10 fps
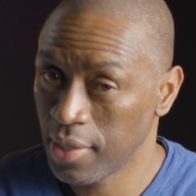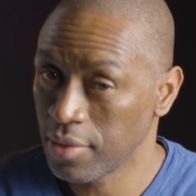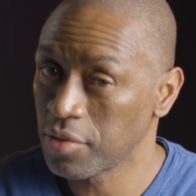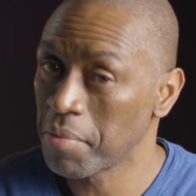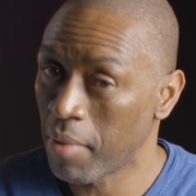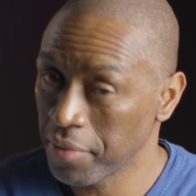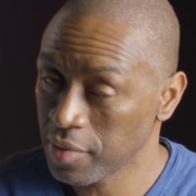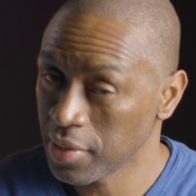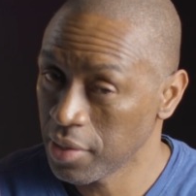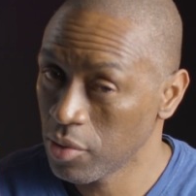that is your
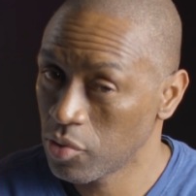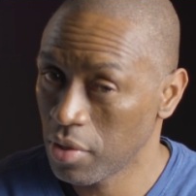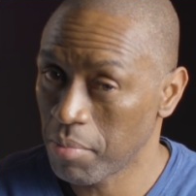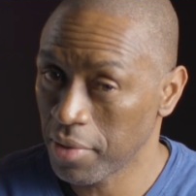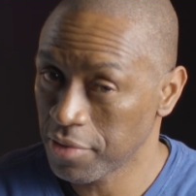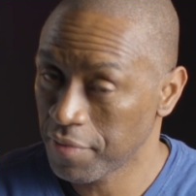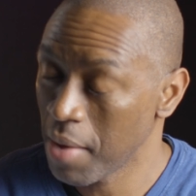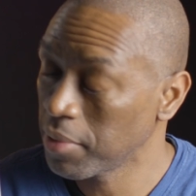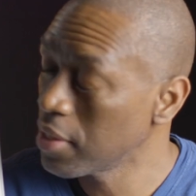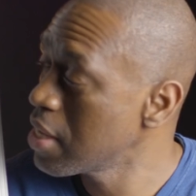mother's lineage, your mother's
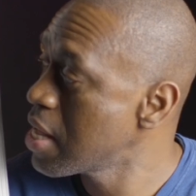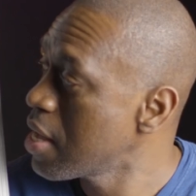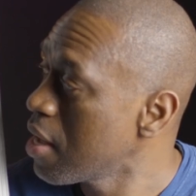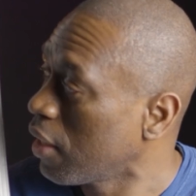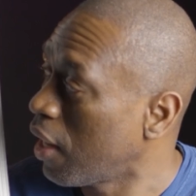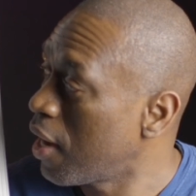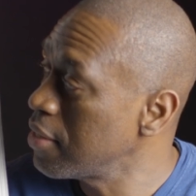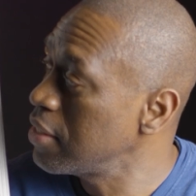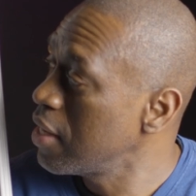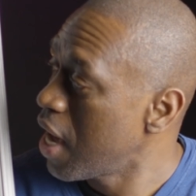family
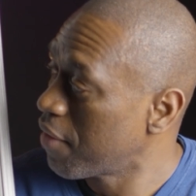line,